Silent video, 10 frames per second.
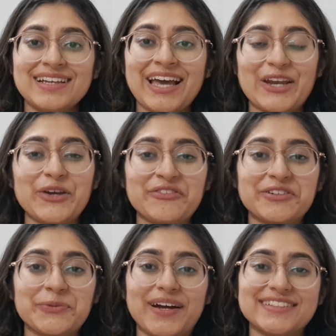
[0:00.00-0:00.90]
Hello
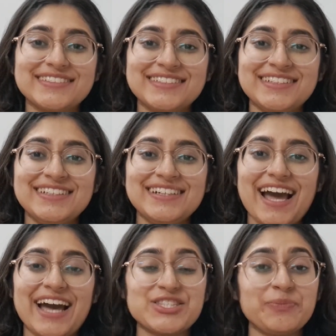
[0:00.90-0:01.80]
everyone.
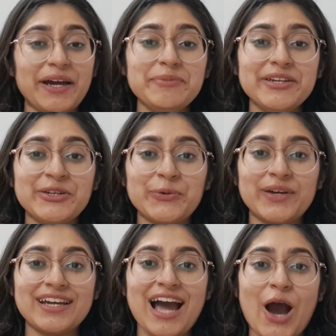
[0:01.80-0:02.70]
As you might be knowing